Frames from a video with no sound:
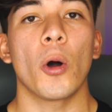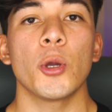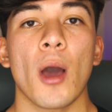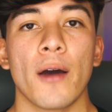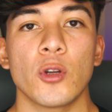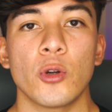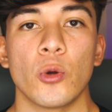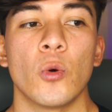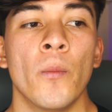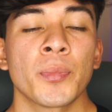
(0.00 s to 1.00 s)
all you have to
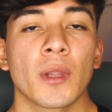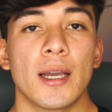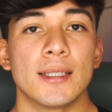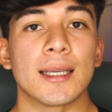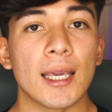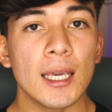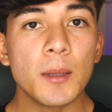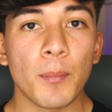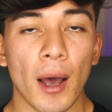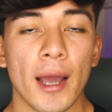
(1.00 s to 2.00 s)
do is
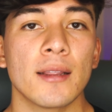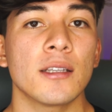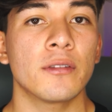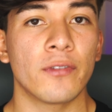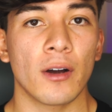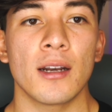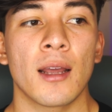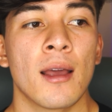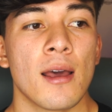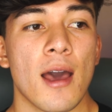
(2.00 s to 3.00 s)
keep buying this
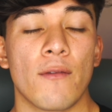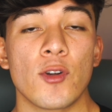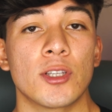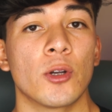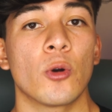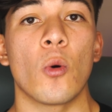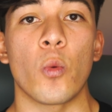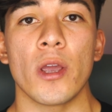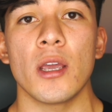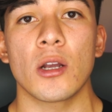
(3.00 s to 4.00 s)
fund every single
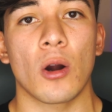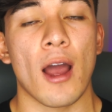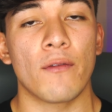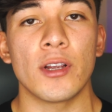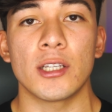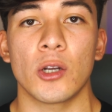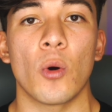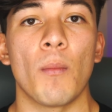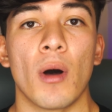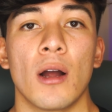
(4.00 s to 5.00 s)
week or every
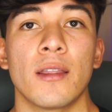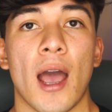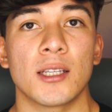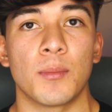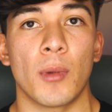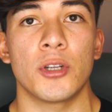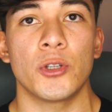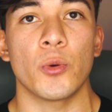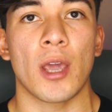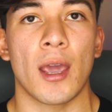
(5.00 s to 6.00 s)
single month as much
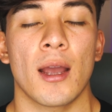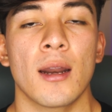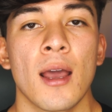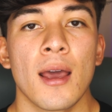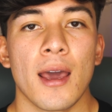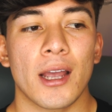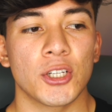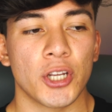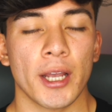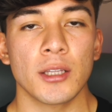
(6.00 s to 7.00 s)
as you can,
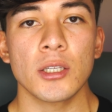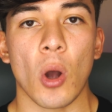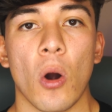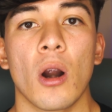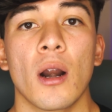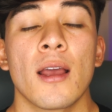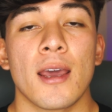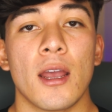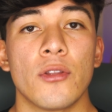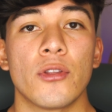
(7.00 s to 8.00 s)
and chances are
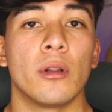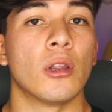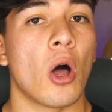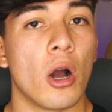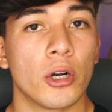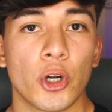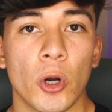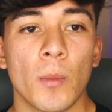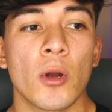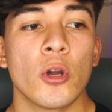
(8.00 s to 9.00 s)
in the long
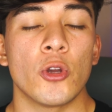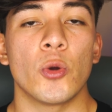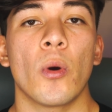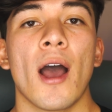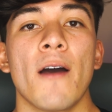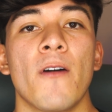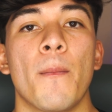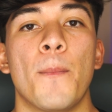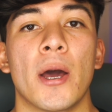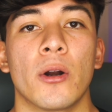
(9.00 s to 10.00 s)
term you will have
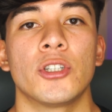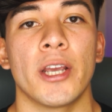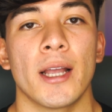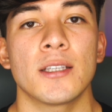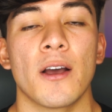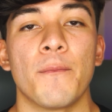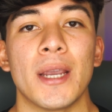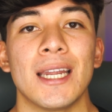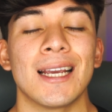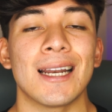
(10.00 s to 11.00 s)
a better chance of
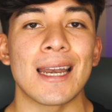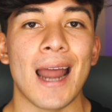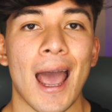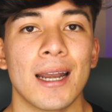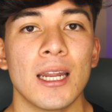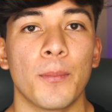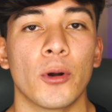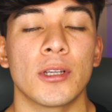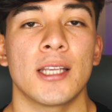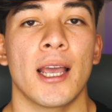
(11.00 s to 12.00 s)
beating
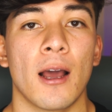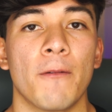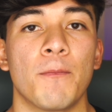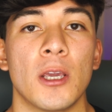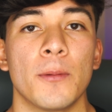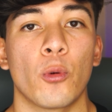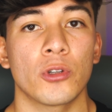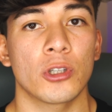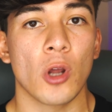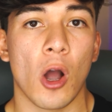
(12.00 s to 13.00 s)
90% of
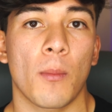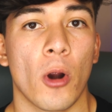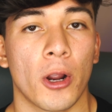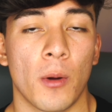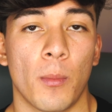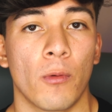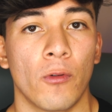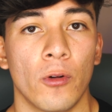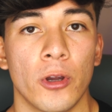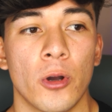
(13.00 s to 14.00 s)
people's stock market
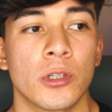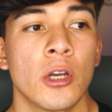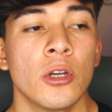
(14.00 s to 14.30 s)
portfolios